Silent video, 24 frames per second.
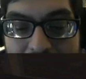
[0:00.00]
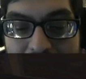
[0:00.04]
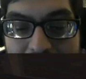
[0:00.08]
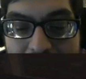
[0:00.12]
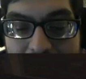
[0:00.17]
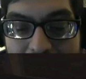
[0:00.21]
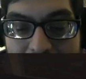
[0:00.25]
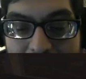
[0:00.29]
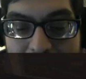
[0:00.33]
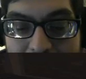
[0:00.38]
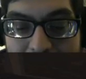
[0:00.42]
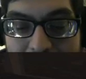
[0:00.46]

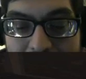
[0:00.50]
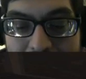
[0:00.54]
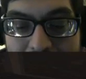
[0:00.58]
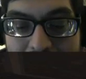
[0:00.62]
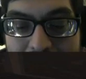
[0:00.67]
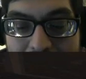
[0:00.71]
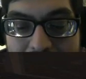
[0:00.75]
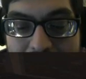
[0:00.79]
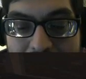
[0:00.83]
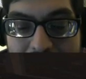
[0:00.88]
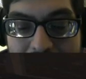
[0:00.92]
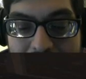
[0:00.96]
Okay, come
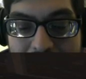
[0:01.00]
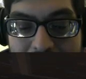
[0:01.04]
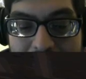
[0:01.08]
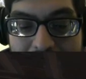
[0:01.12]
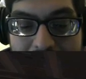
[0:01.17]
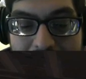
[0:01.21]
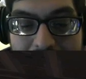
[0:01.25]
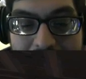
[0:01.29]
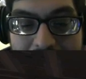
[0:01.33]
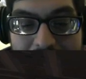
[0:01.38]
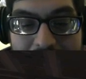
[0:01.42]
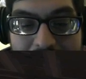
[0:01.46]
on.
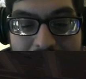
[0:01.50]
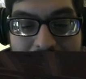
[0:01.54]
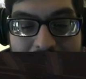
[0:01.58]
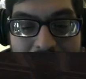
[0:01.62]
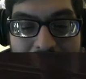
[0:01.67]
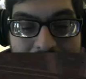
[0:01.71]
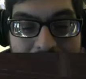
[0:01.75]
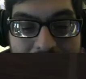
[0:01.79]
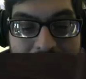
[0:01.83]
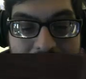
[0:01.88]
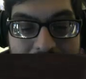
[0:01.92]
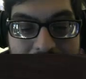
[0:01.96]
There it is.
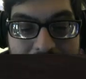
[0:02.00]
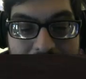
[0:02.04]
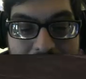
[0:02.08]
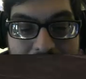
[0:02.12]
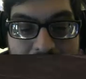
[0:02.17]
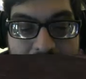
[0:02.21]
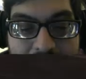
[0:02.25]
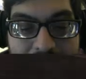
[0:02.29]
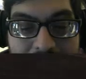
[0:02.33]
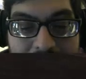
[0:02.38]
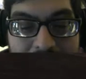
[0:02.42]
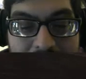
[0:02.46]

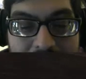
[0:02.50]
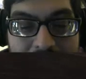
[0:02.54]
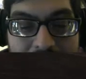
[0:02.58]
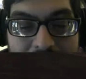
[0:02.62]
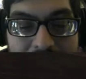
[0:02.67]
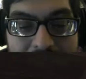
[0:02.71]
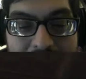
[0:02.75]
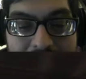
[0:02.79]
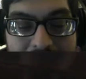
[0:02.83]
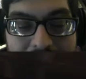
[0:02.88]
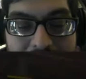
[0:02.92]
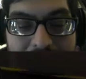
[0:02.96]

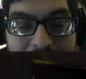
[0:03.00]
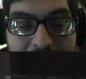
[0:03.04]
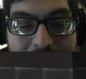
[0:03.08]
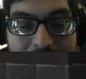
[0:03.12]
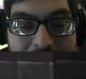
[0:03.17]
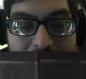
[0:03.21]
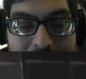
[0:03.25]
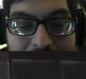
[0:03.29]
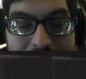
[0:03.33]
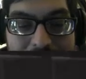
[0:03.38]
Nope.